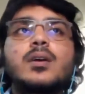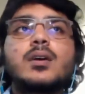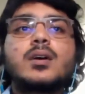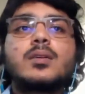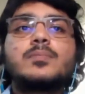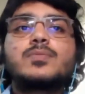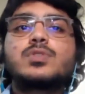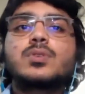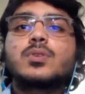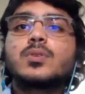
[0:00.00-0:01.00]
Uh,
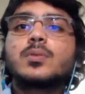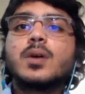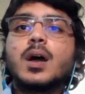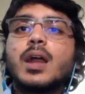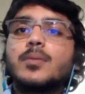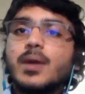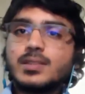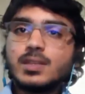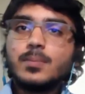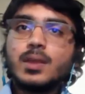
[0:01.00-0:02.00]
so, and my
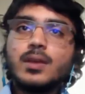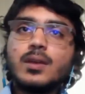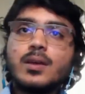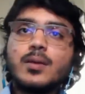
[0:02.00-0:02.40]
sibling,